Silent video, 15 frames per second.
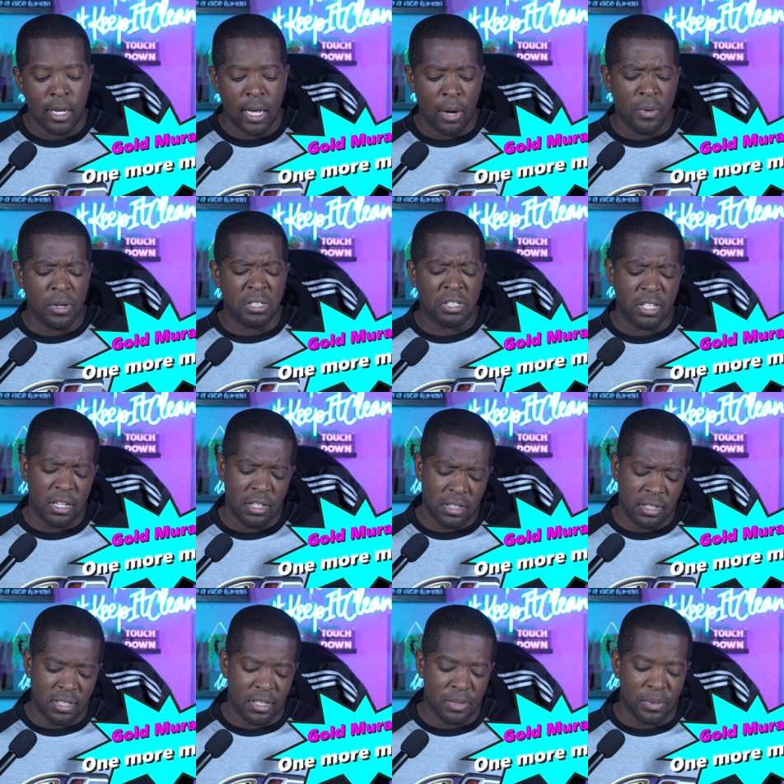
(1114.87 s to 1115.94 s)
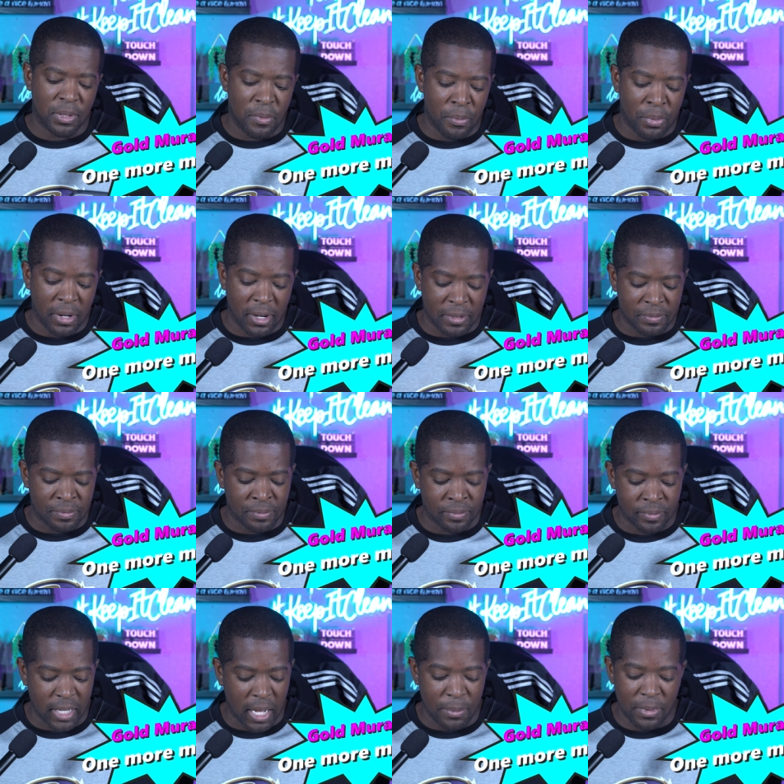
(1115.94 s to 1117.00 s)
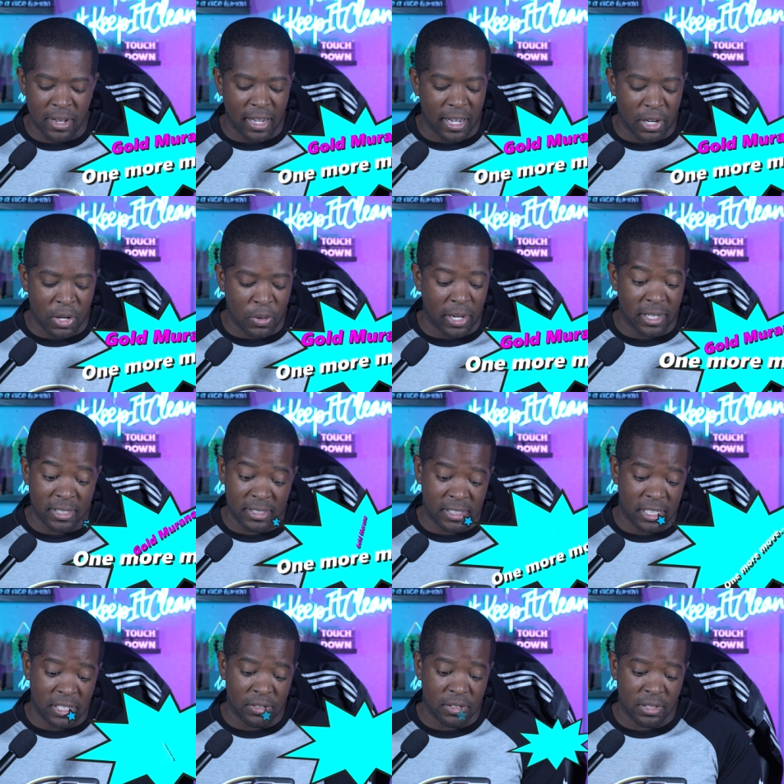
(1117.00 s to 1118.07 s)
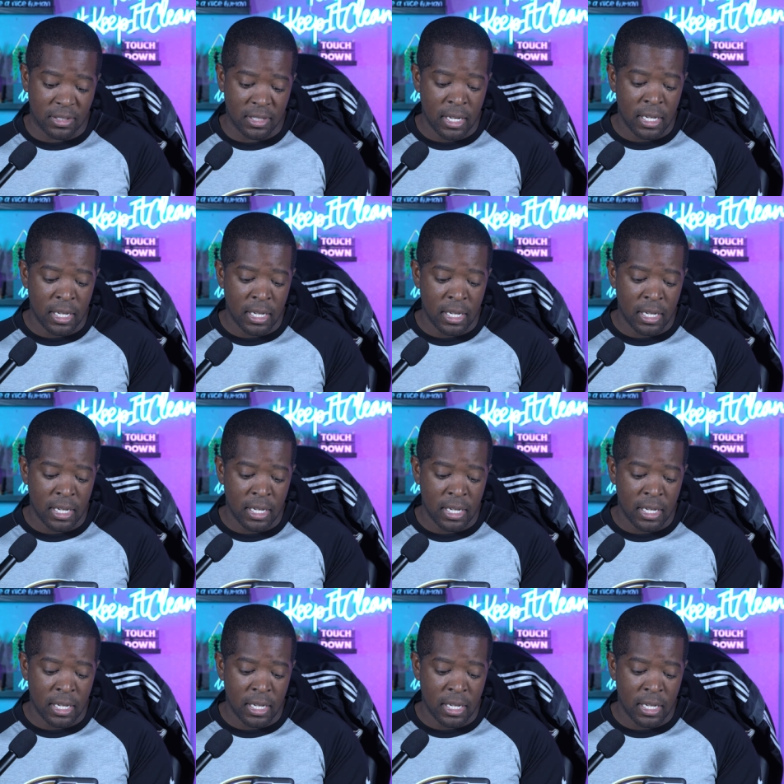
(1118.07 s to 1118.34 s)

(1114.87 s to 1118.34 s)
I want to share your sentiment, but I'm not quite as generous.